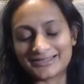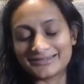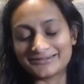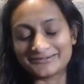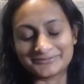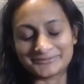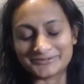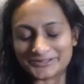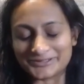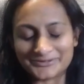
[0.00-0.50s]
I
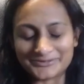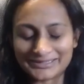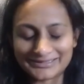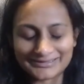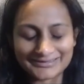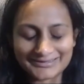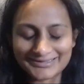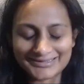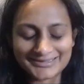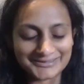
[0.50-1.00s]
don't work well
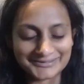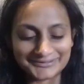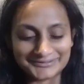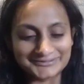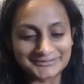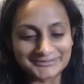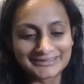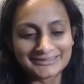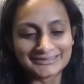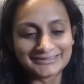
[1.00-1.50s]
in
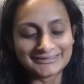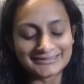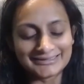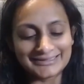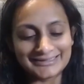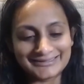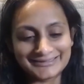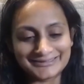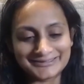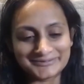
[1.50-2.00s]

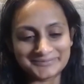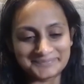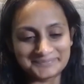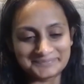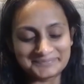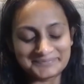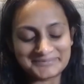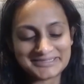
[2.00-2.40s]
snow.